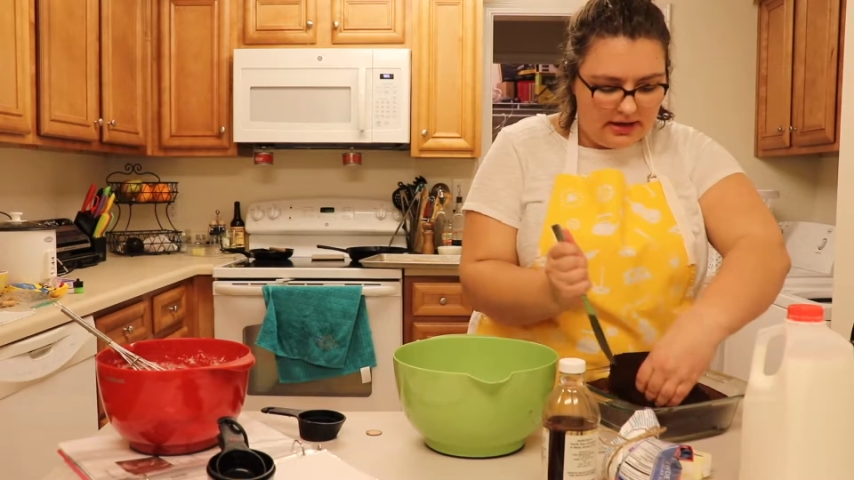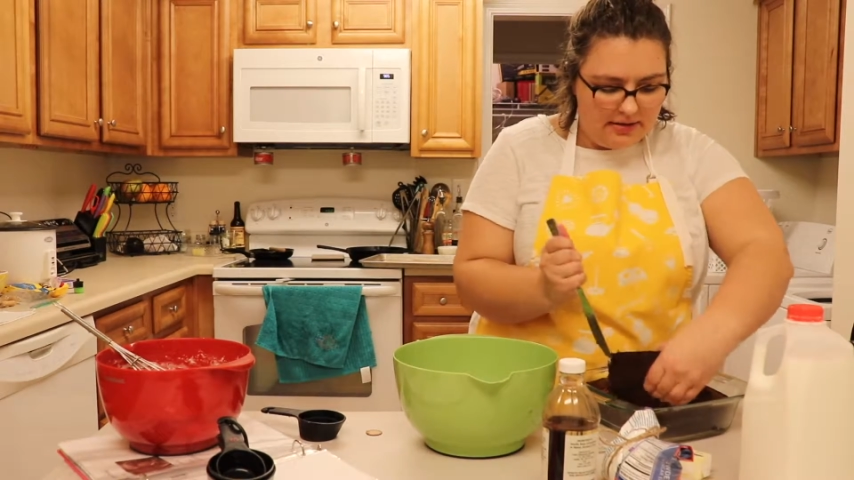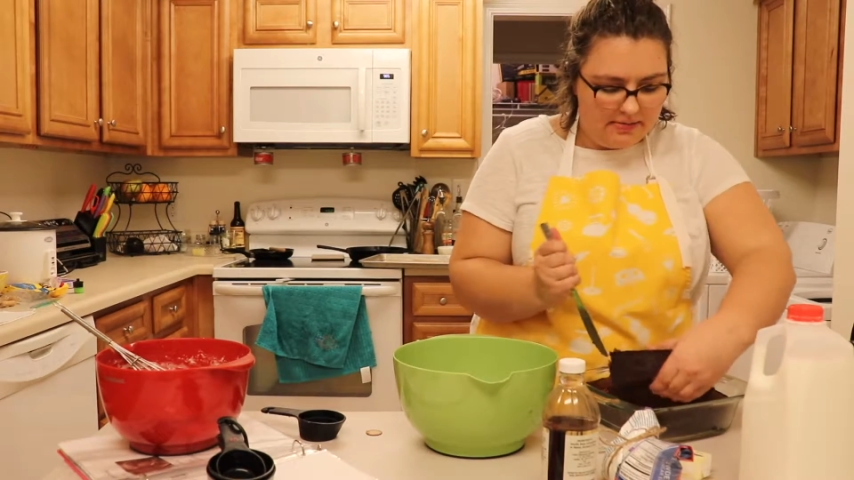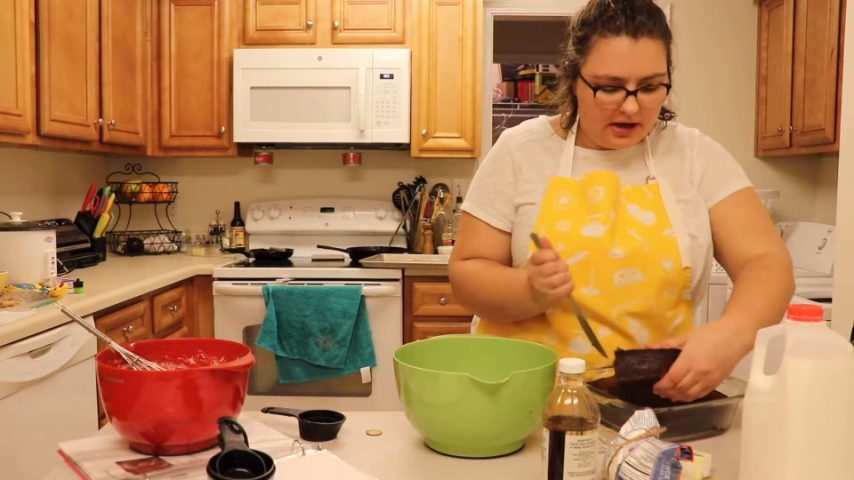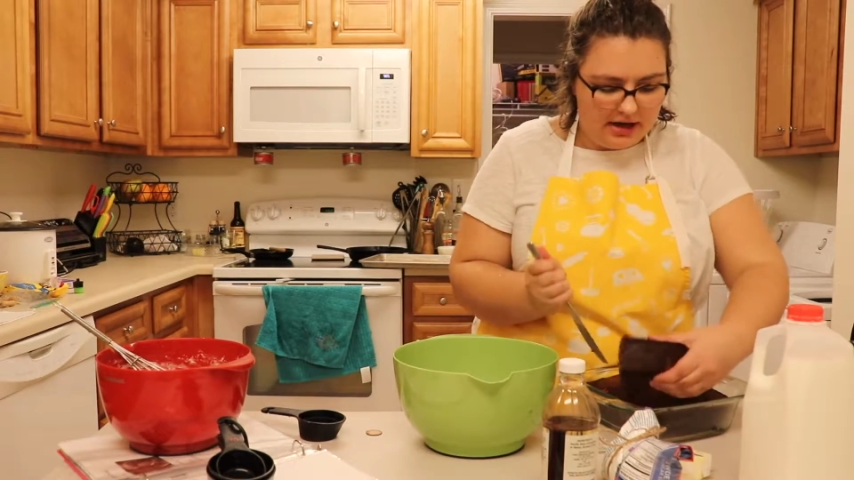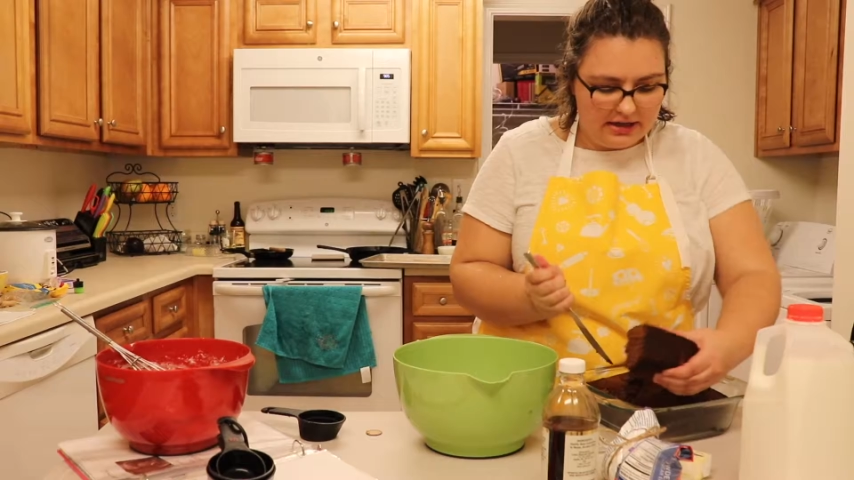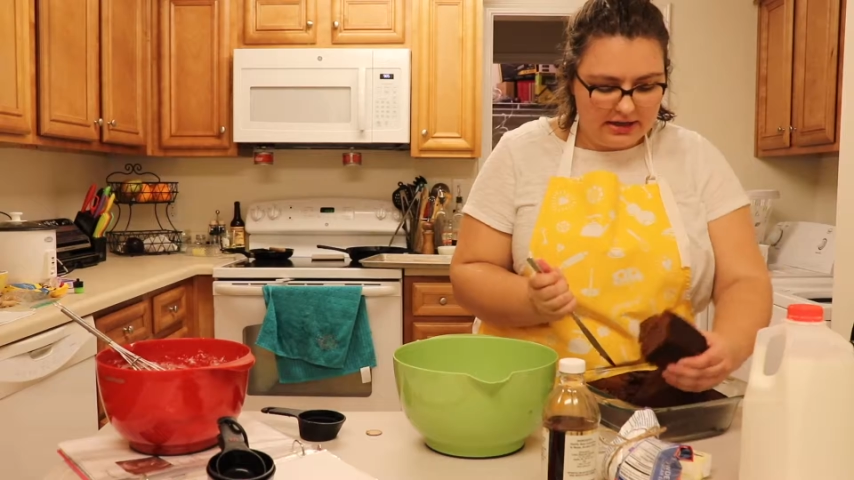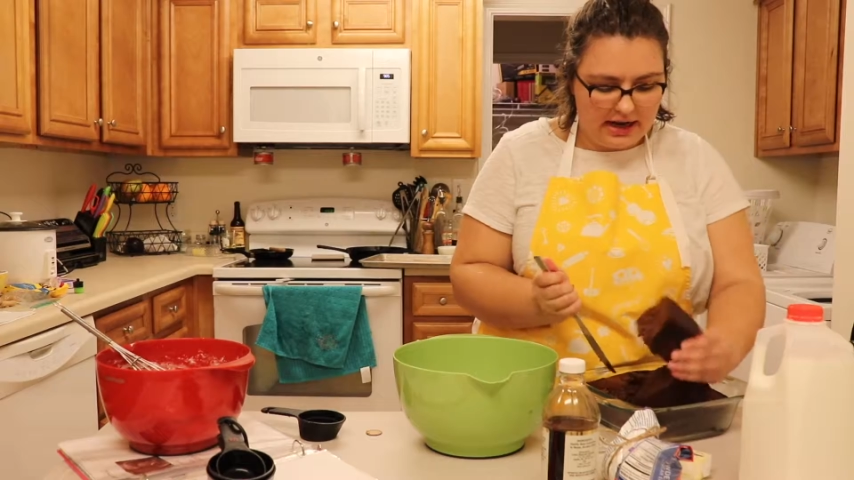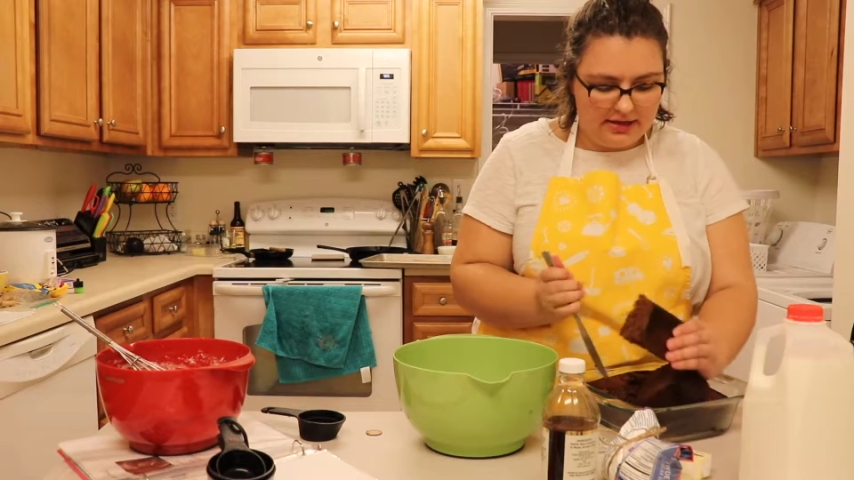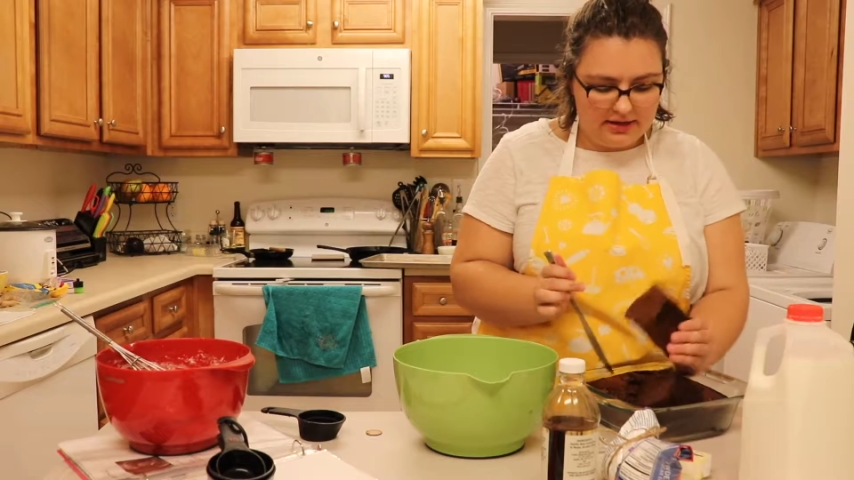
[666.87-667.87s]
I cut it
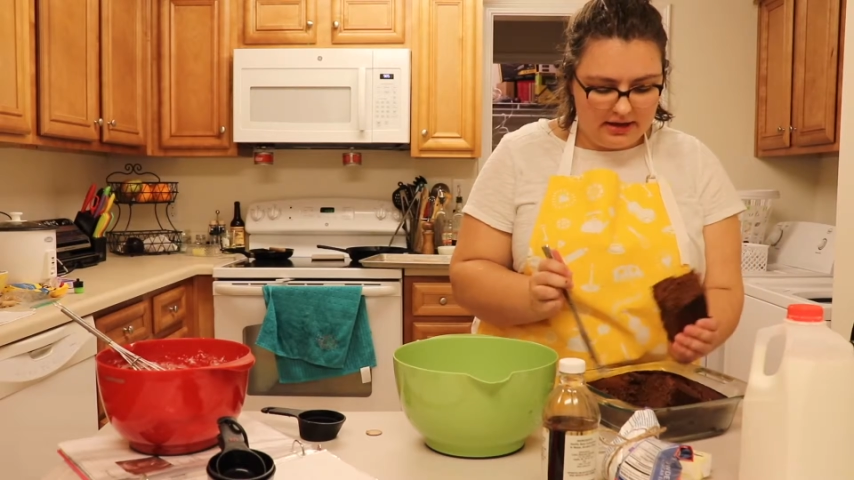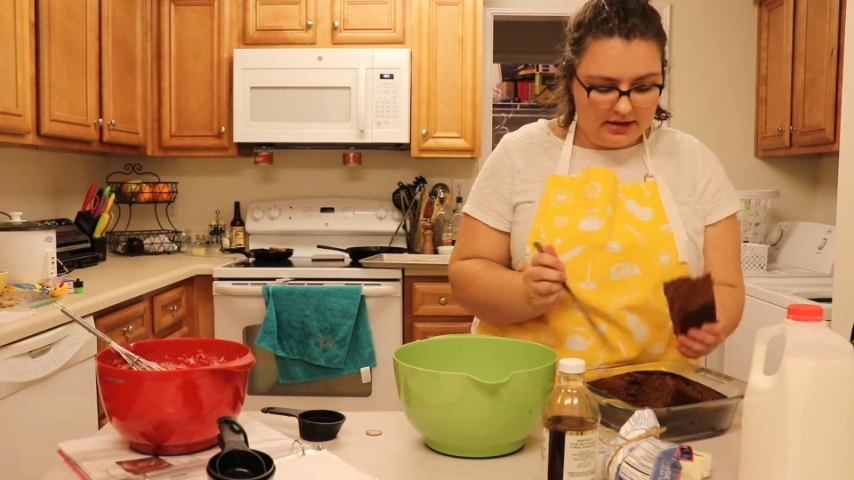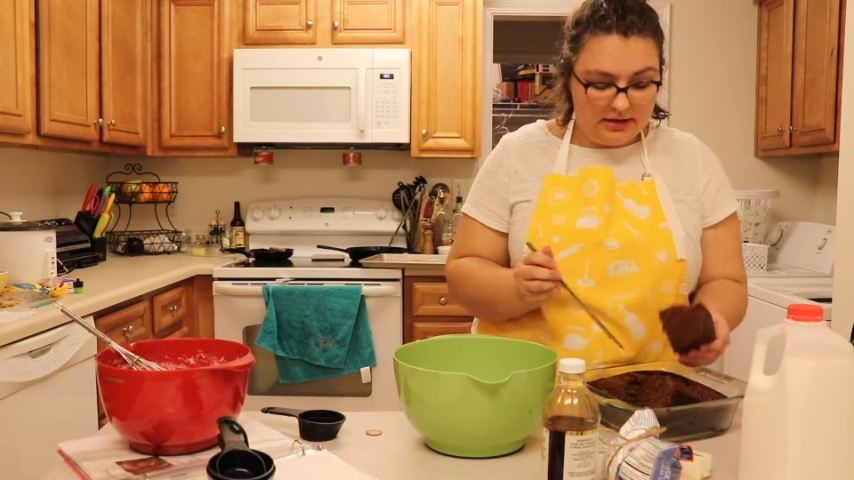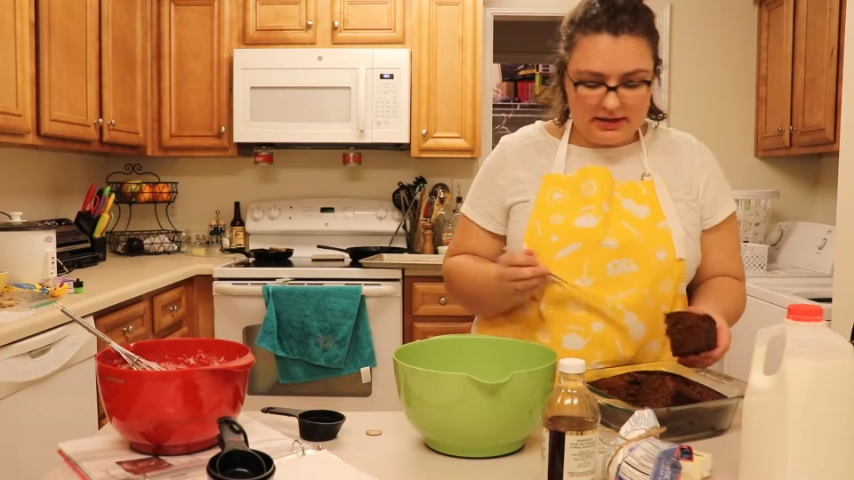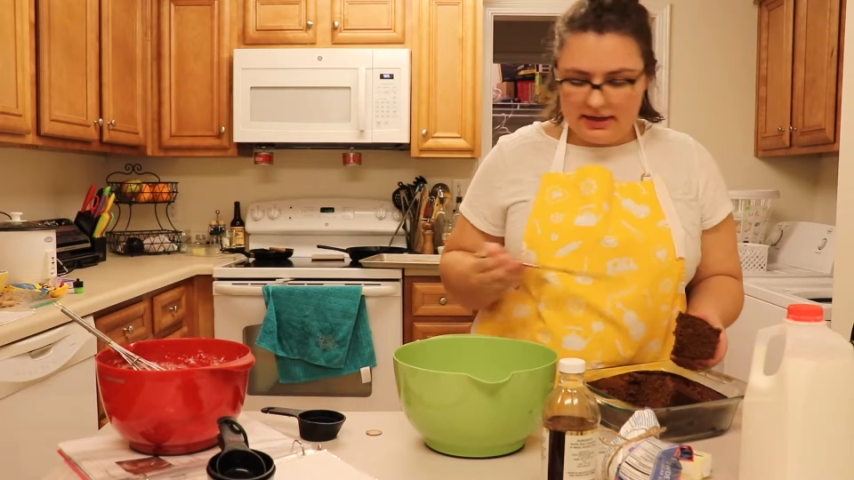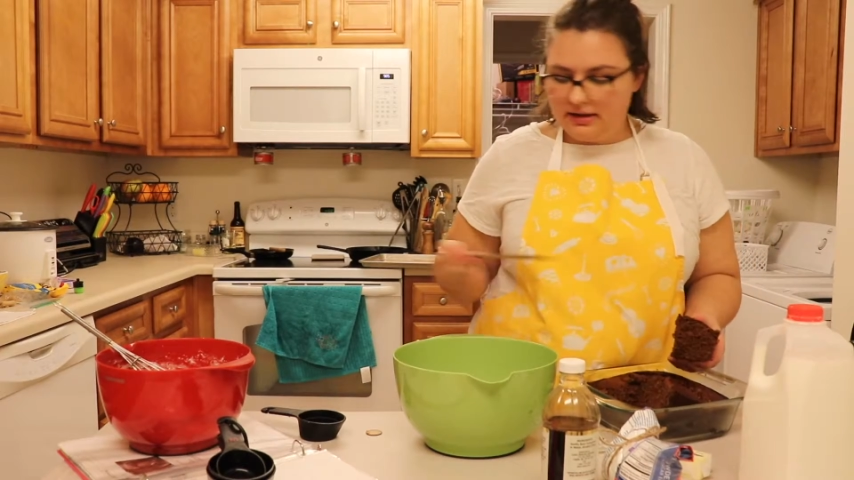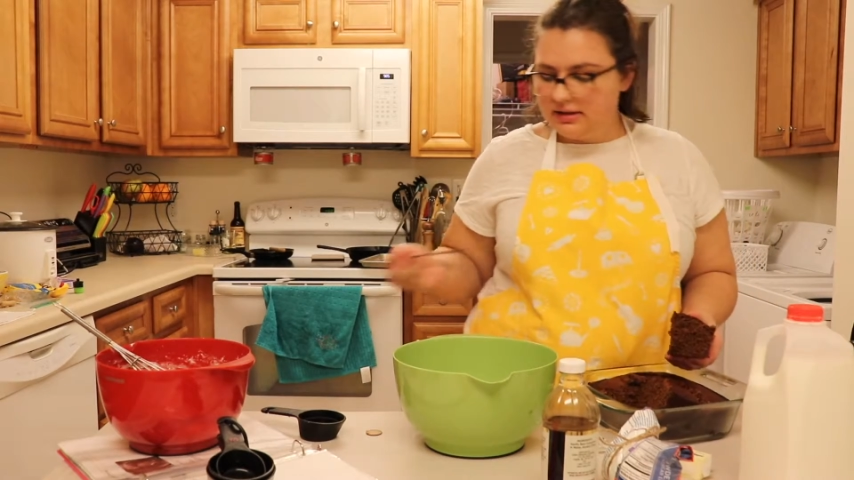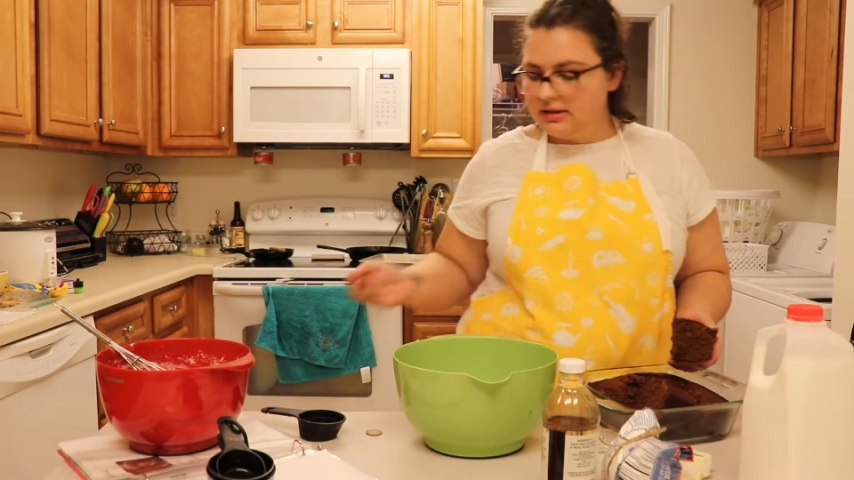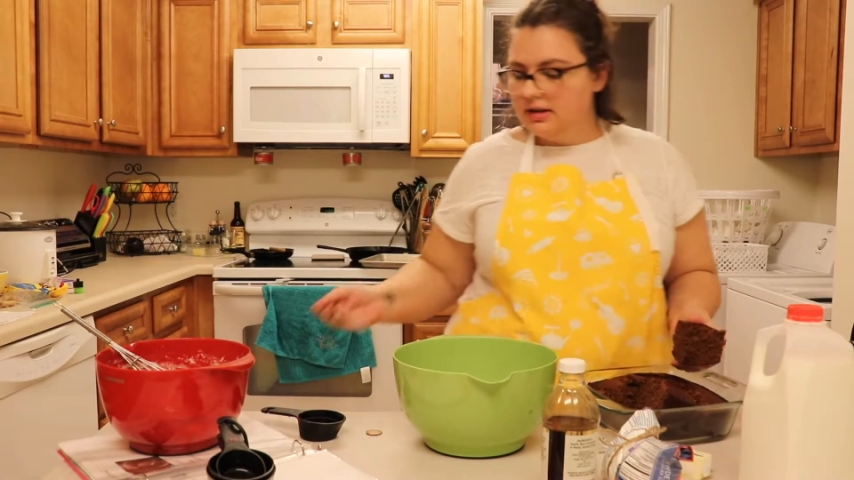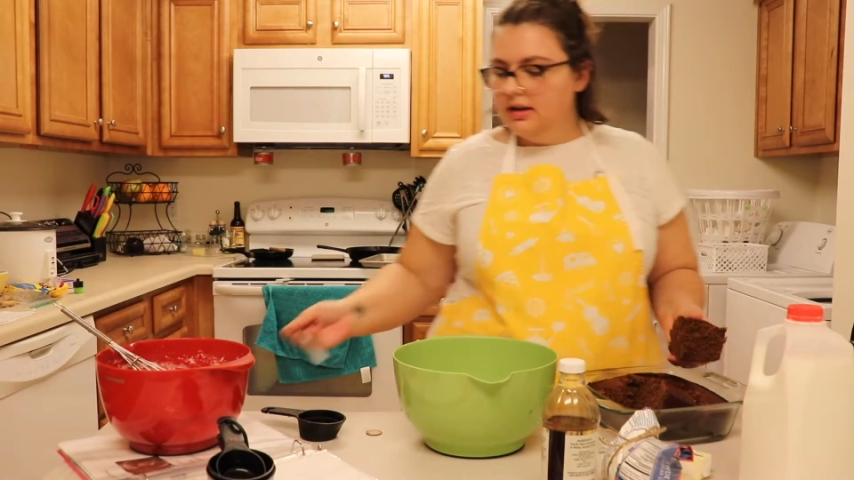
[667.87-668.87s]
into 6.